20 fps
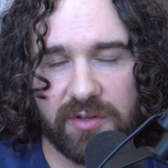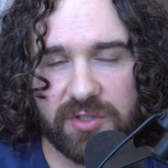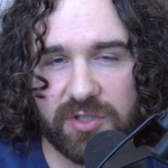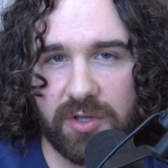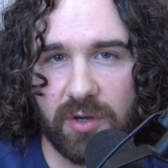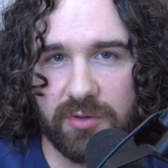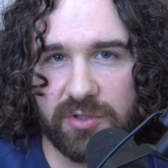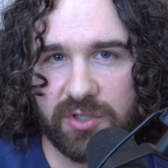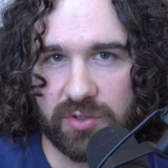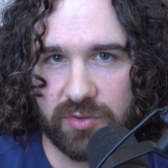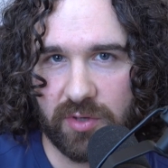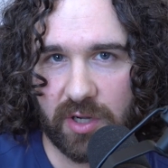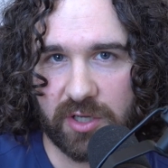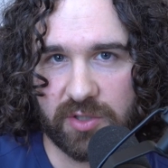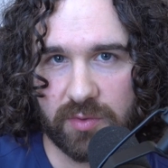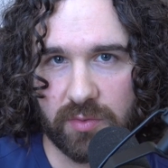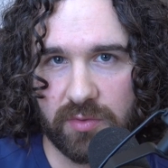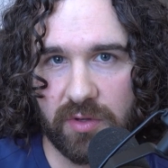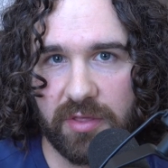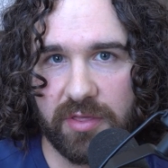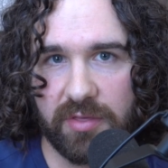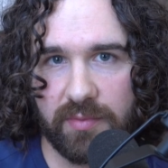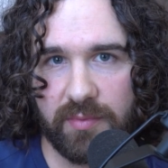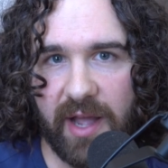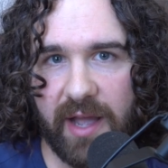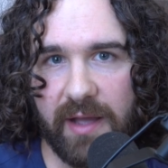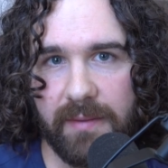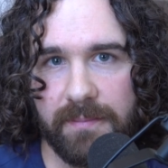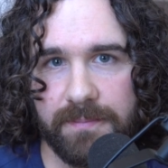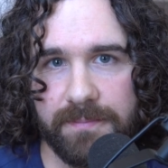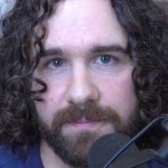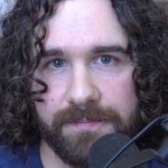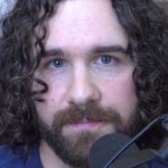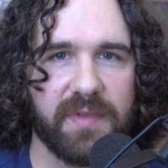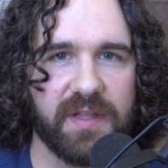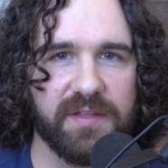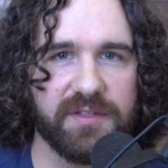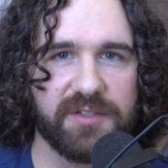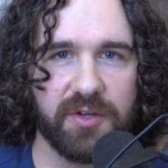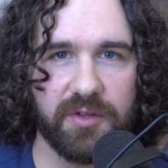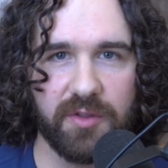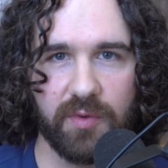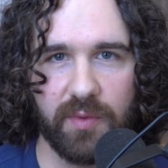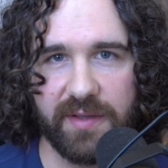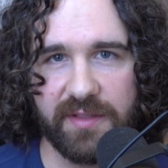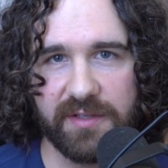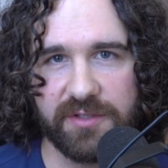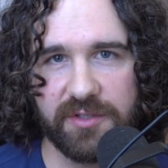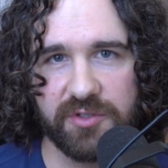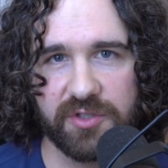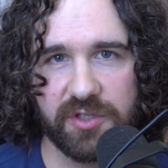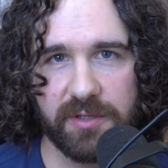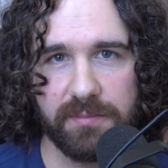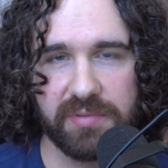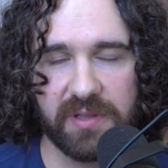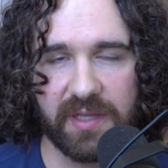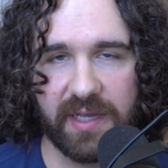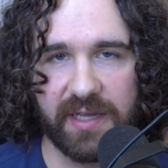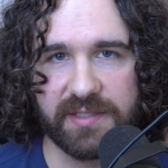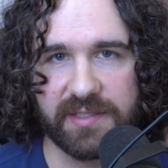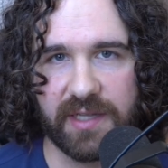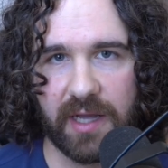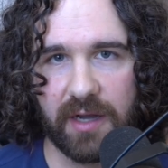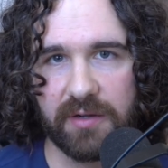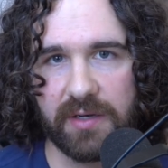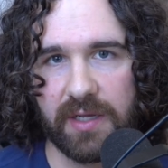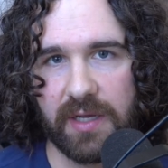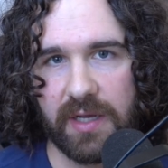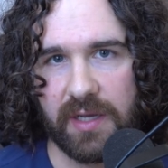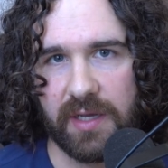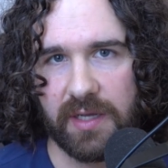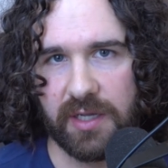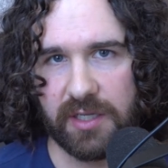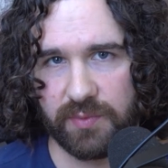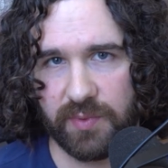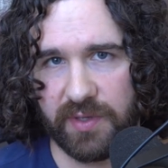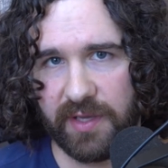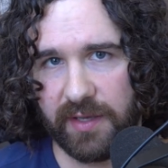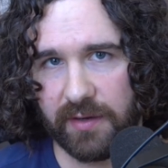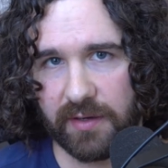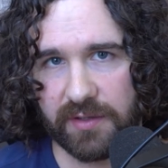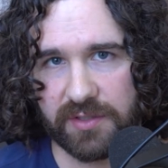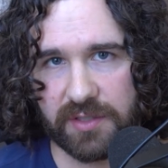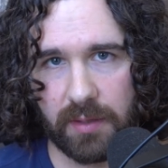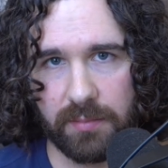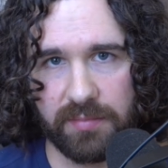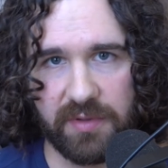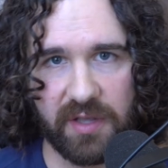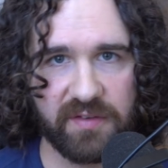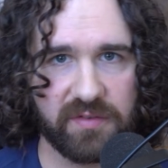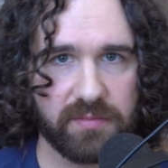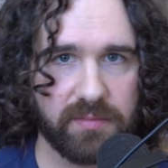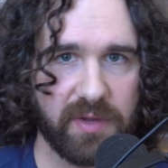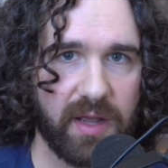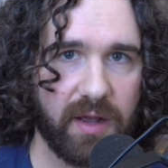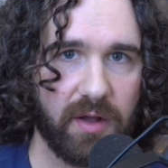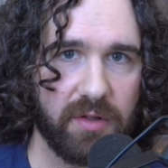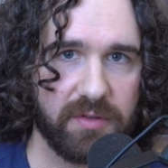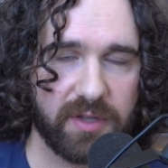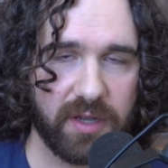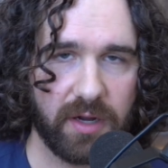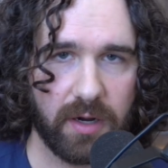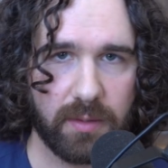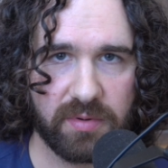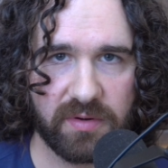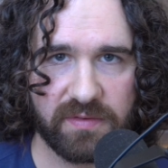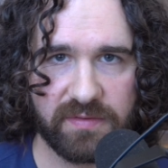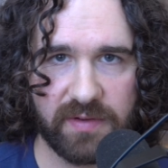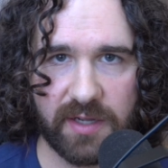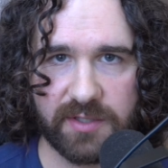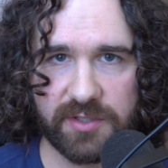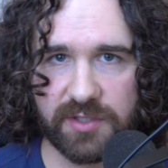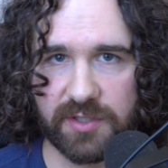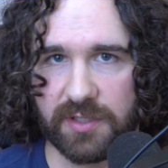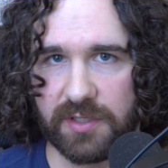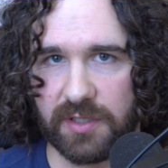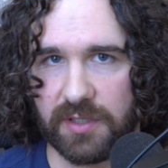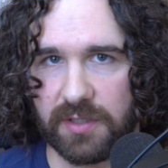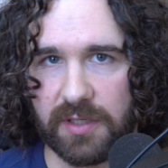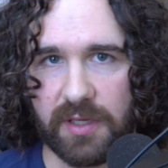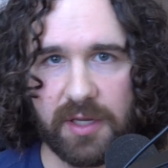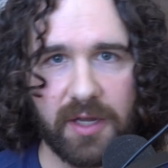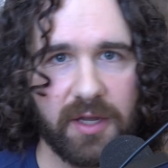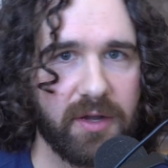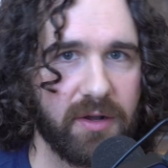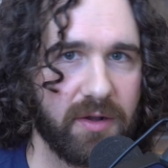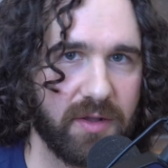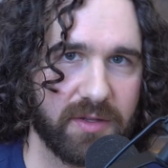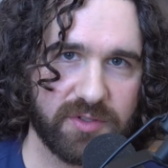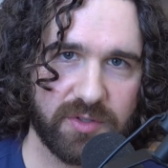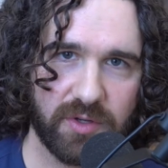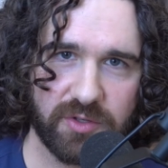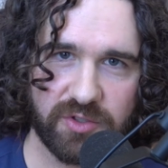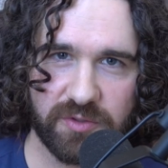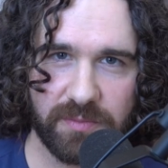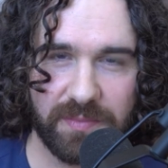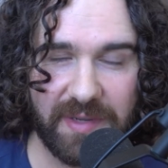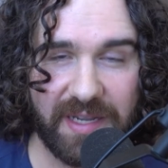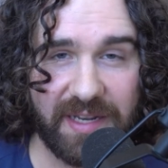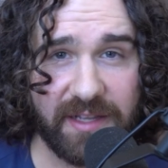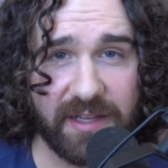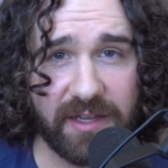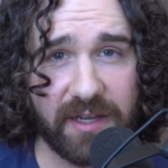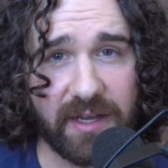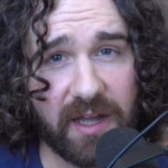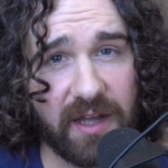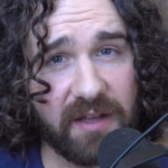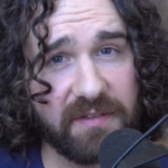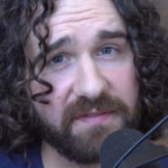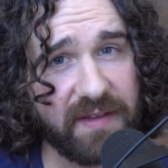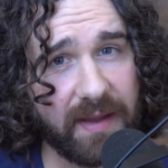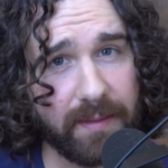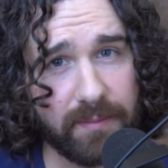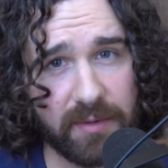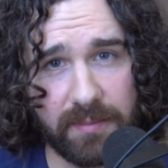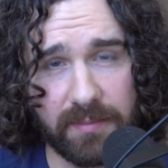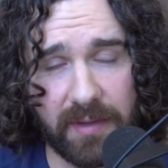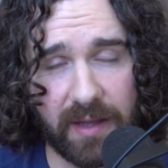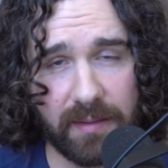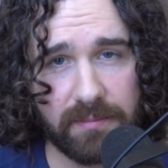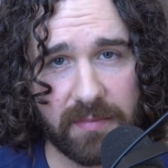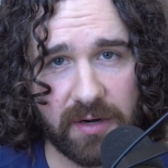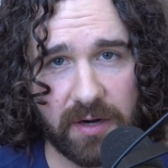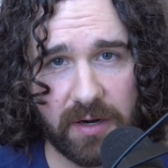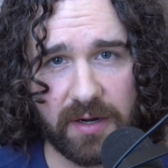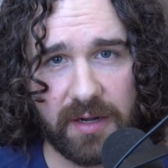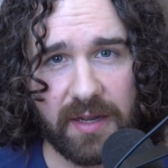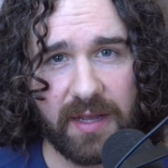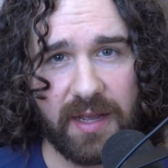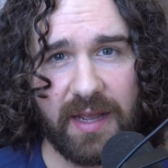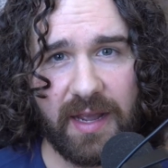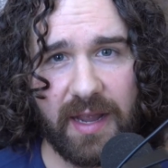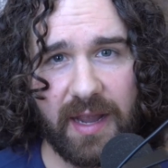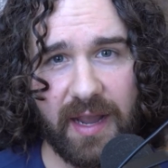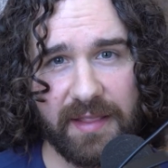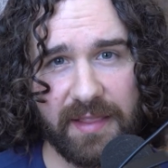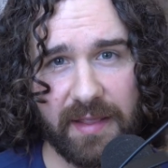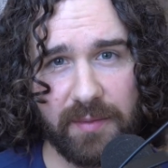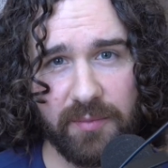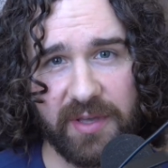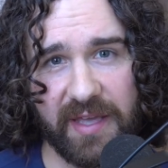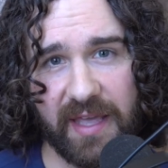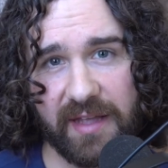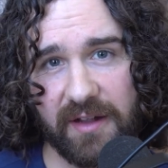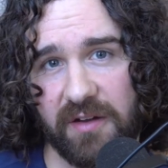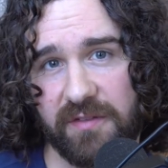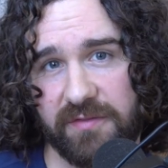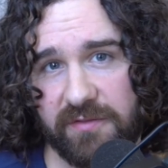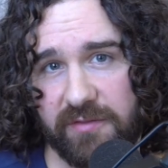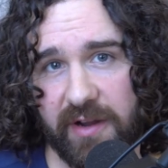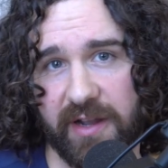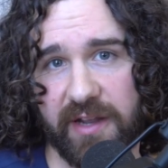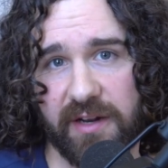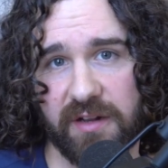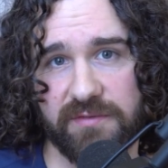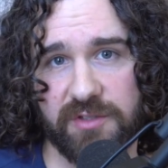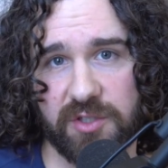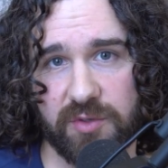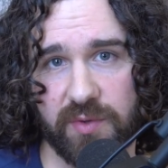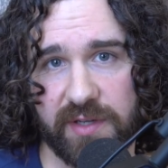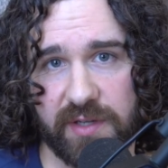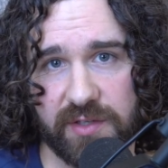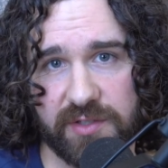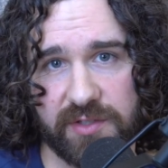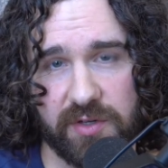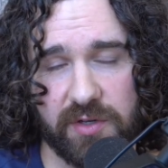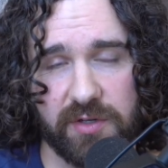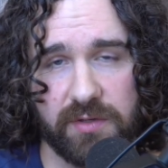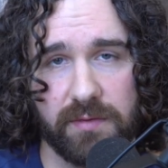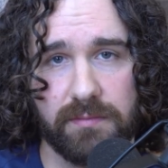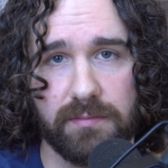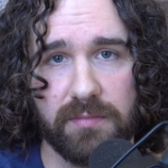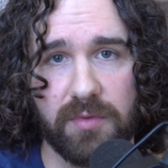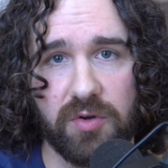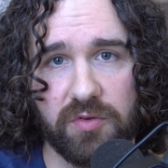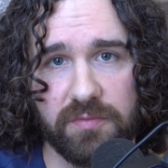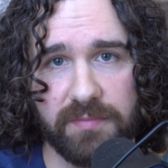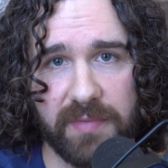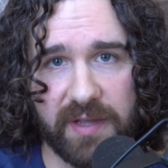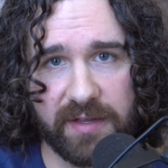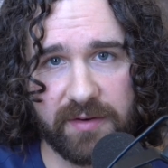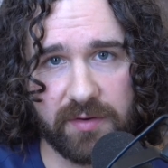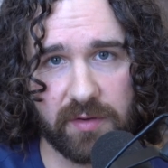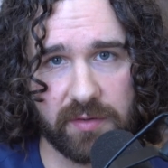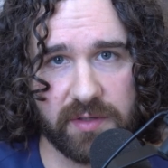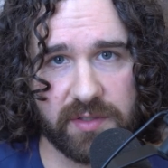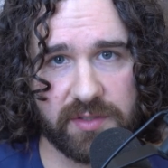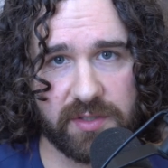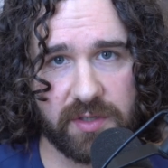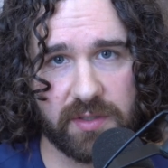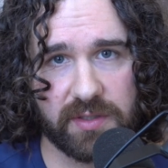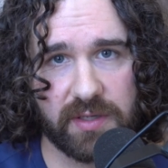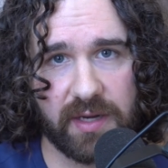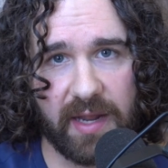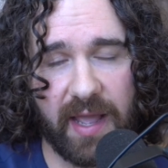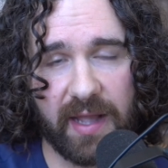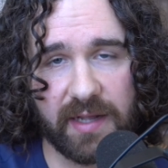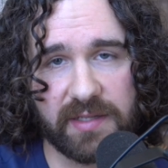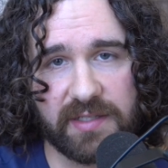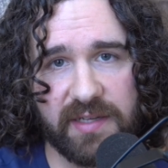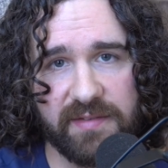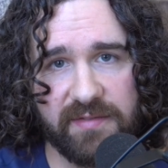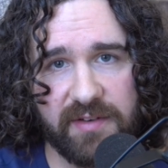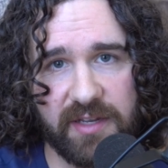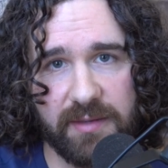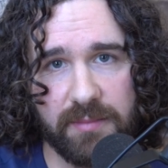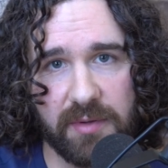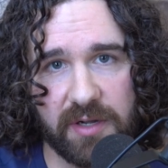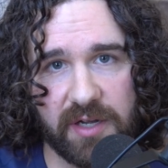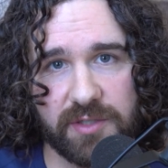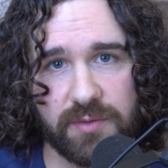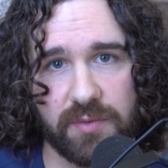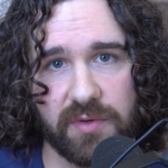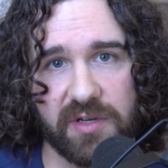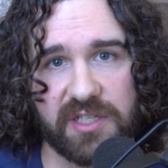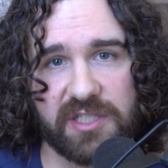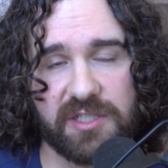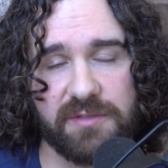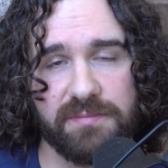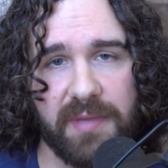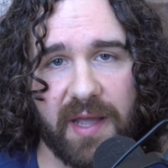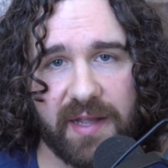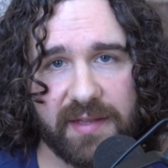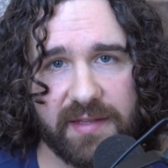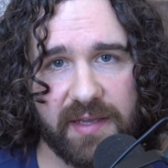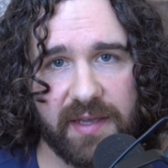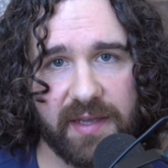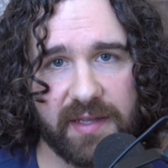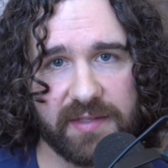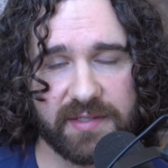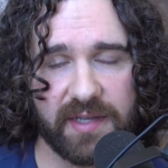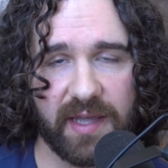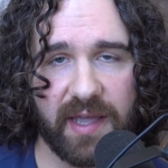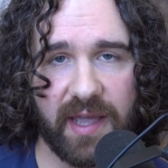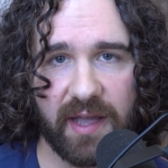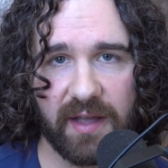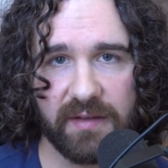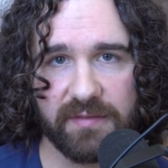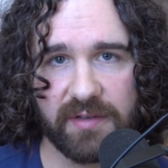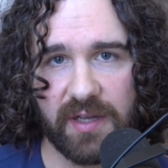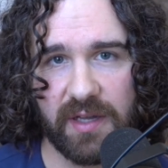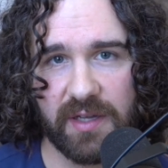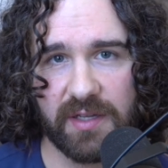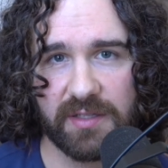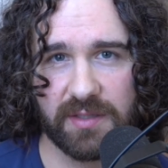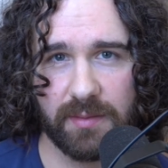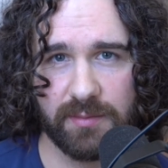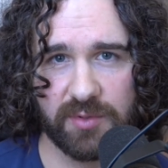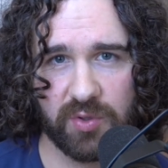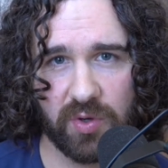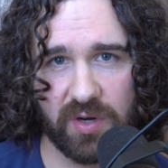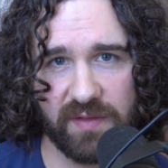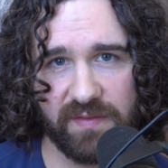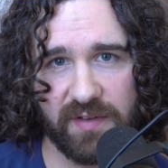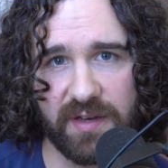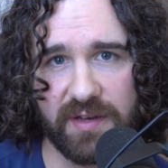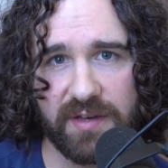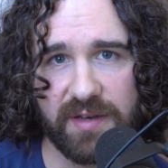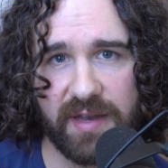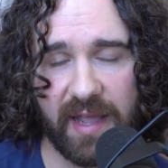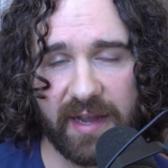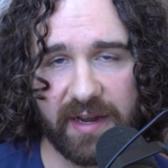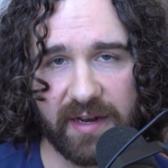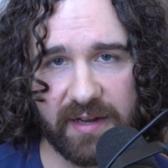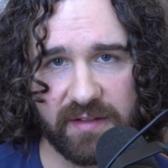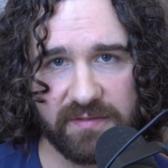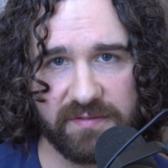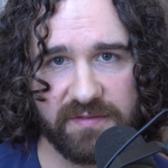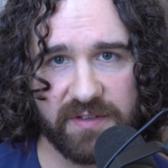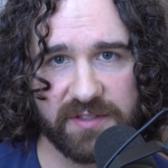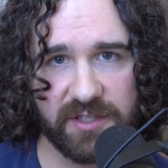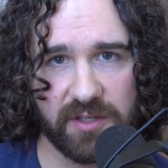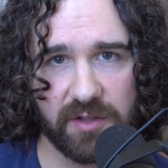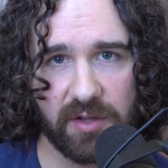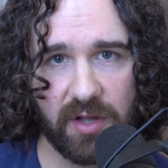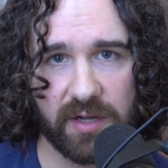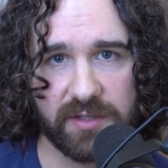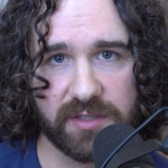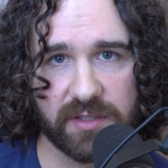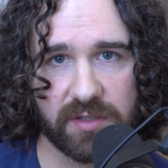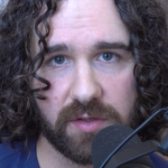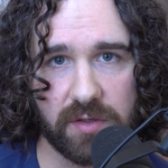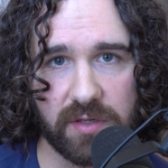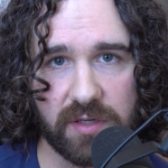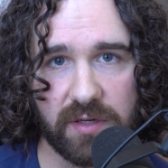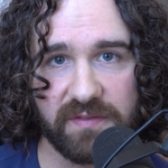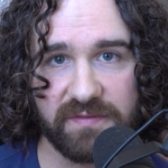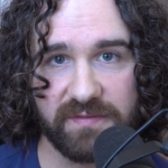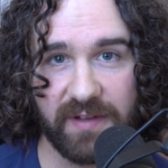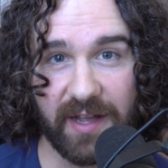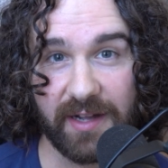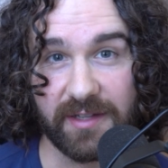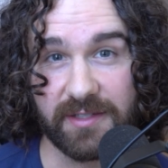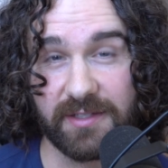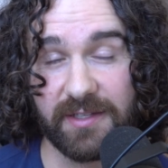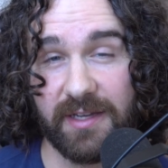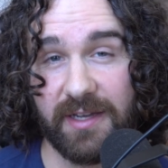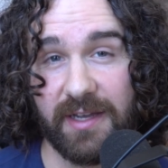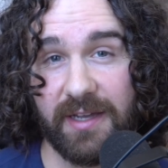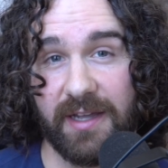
there's no structural threat. And so the way this usually plays out is we hear something from a healthcare professional, on social media, family member, and then we get afraid of doing a certain movement or a certain activity because we're expecting it to have some sort of a negative physiological effect.